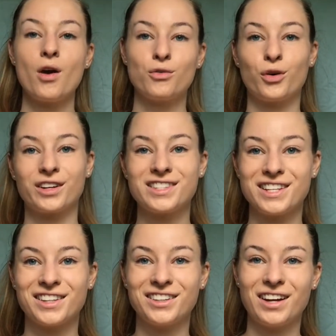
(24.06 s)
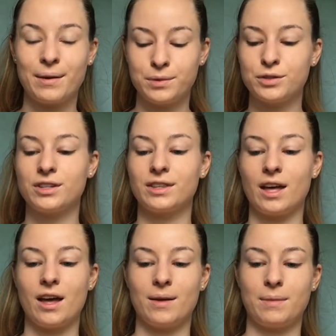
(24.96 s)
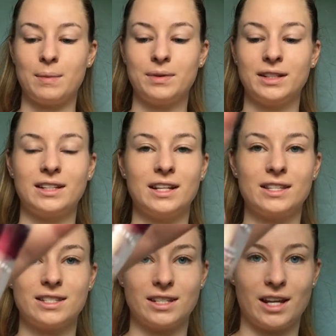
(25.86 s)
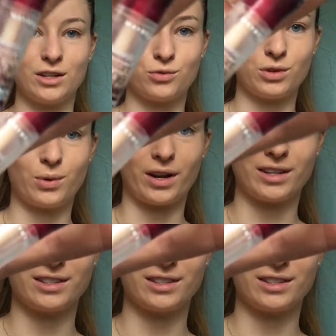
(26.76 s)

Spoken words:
For concealer, I'm using the Maybelline Instant Age Rewind